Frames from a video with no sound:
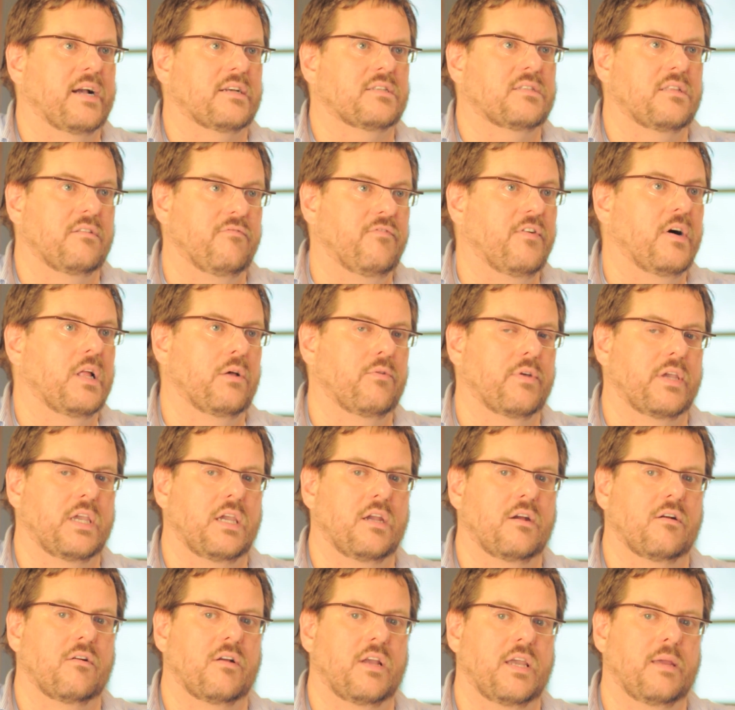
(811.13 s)
the following
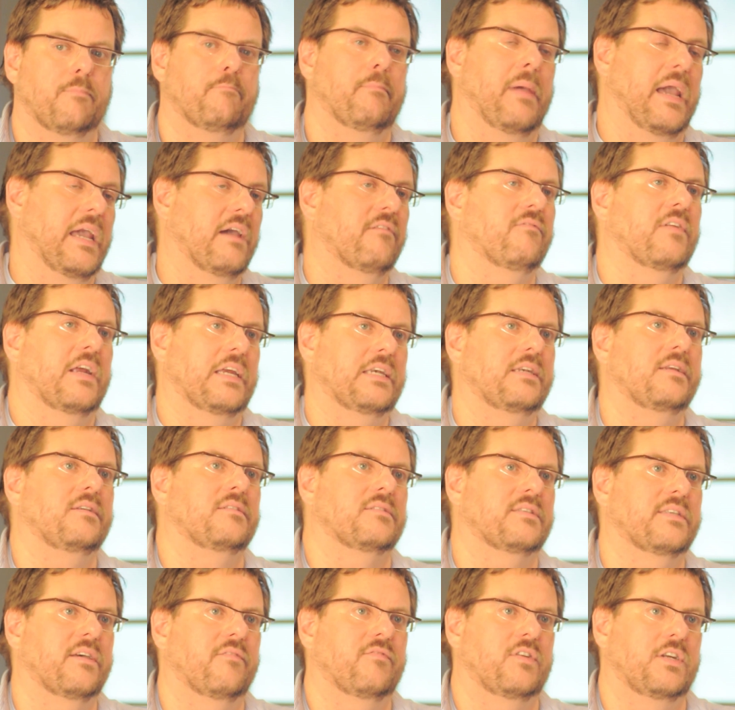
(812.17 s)
year in May of
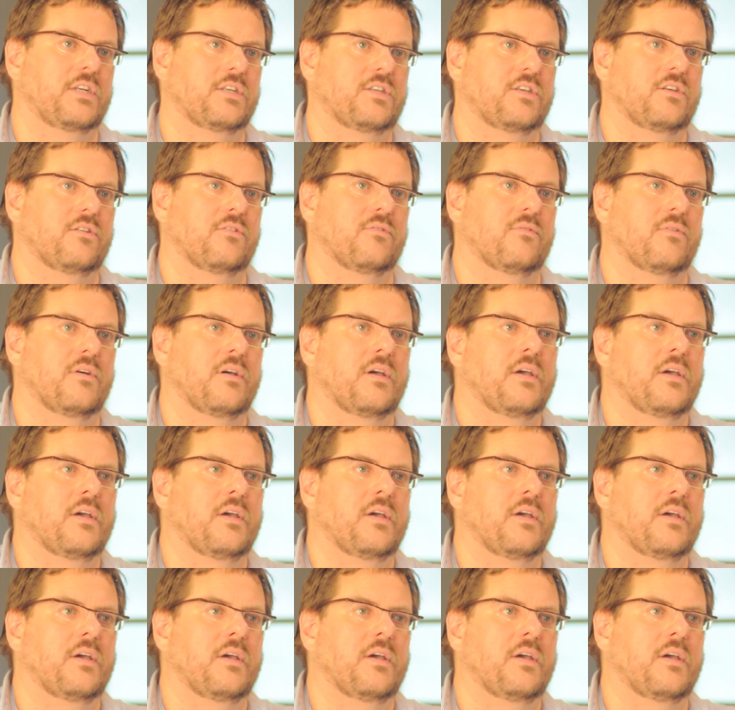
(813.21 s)
1972.